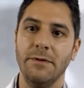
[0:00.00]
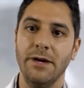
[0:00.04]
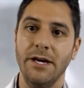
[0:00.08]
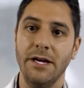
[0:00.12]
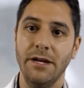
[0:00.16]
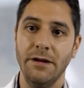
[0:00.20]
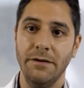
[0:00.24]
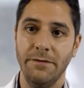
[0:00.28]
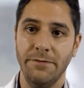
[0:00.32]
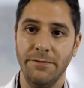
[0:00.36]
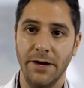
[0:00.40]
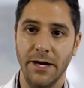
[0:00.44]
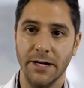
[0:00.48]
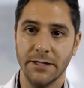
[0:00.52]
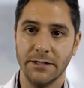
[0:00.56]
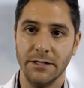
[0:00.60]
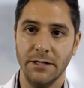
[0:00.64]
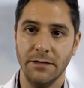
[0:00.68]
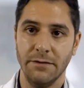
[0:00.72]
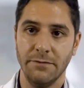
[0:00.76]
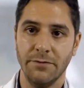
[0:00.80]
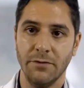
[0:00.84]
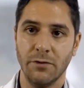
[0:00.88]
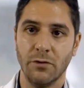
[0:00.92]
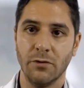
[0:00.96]

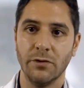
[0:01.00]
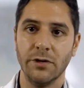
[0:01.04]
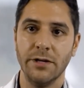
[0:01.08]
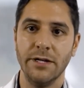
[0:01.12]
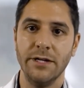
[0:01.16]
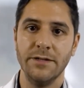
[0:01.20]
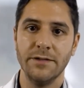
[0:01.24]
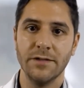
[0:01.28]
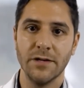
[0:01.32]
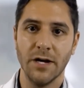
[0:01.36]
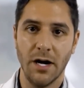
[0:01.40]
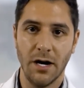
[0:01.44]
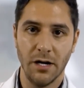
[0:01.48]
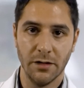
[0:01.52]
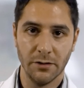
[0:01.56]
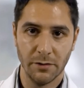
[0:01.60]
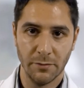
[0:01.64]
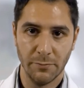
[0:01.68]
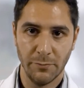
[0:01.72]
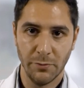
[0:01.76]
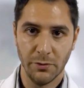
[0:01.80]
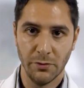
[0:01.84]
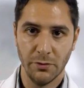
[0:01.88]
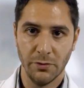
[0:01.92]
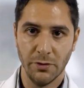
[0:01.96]
ineffective or
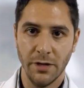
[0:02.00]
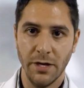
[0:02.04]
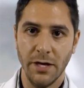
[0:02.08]
intolerable,